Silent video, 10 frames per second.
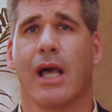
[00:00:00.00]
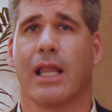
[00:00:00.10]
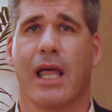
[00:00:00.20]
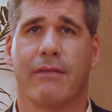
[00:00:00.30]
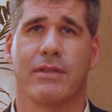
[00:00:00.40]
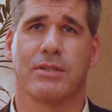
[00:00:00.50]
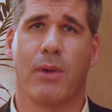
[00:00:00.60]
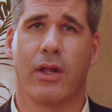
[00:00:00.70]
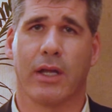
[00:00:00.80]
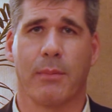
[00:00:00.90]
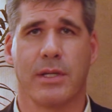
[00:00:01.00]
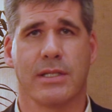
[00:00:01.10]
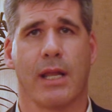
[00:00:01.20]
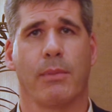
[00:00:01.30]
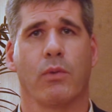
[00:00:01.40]
a lot of the smaller companies
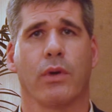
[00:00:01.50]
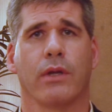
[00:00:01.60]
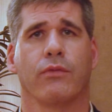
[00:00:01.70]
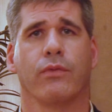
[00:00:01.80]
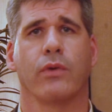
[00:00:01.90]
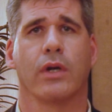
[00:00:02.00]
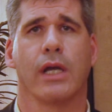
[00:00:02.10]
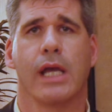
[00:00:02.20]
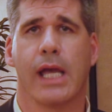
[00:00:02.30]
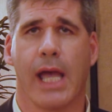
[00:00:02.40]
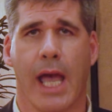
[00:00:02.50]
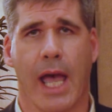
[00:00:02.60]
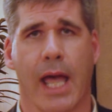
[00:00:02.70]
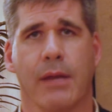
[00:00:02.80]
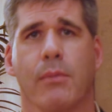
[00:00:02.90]
that I've been working for
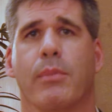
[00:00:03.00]
had,